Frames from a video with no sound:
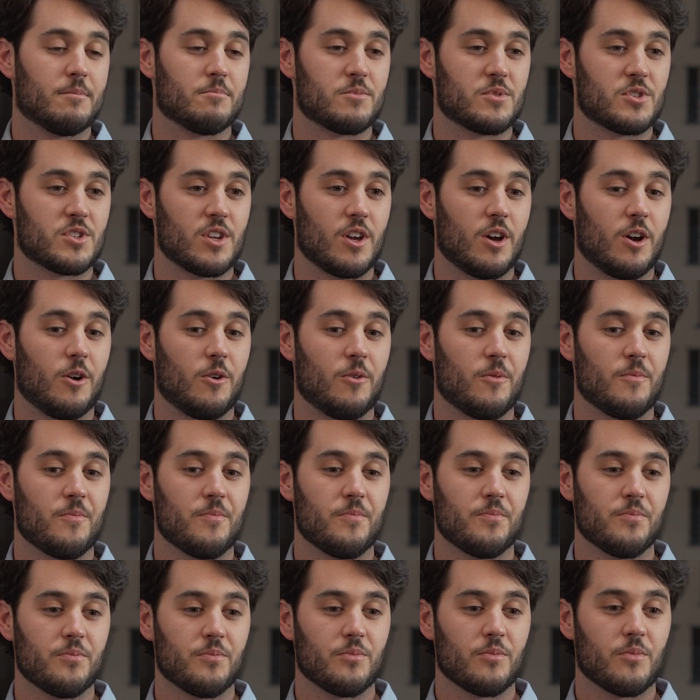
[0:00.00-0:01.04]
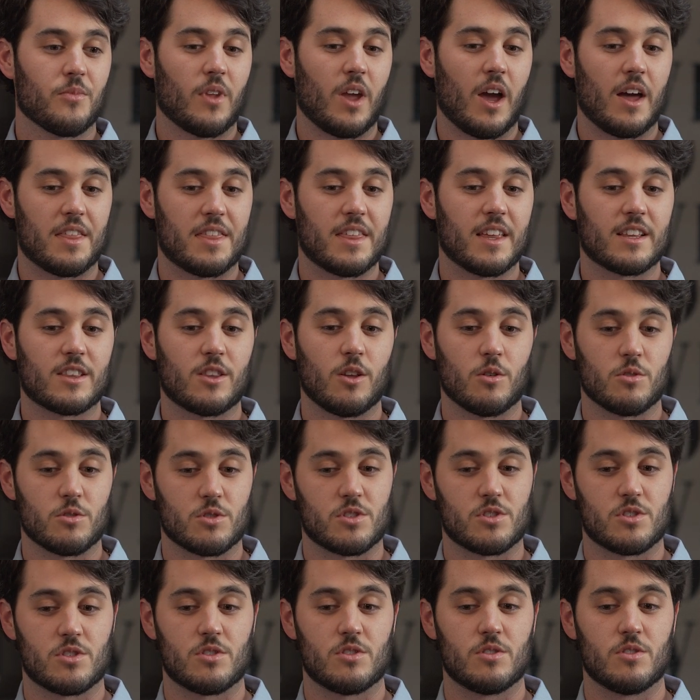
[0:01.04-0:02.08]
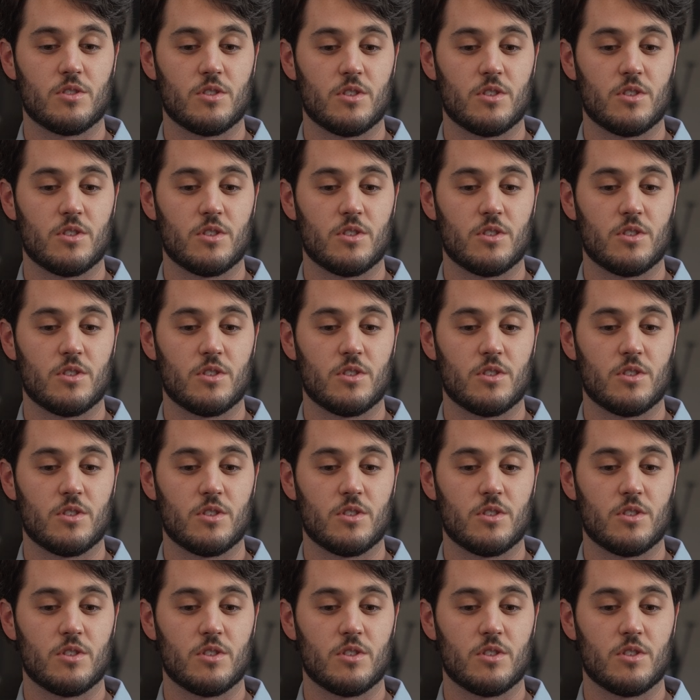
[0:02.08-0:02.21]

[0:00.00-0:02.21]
So I think those,